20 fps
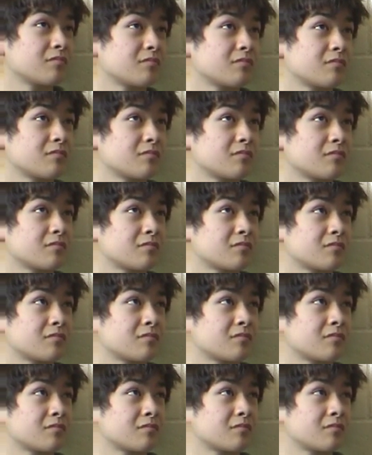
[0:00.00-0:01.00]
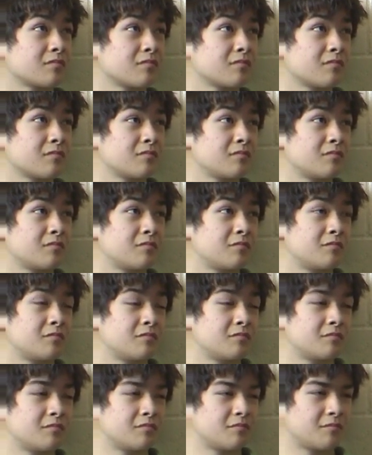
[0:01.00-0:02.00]

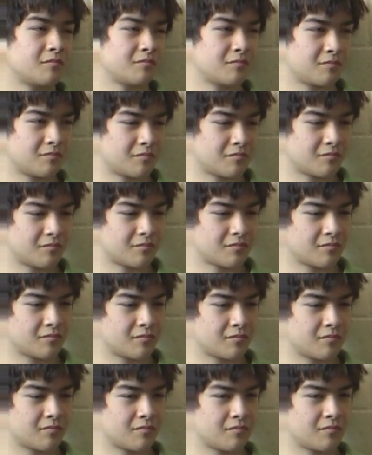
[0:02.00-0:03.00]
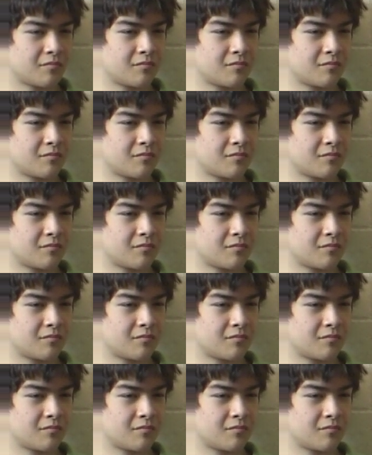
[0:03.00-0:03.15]
No words are spoken by the person on screen.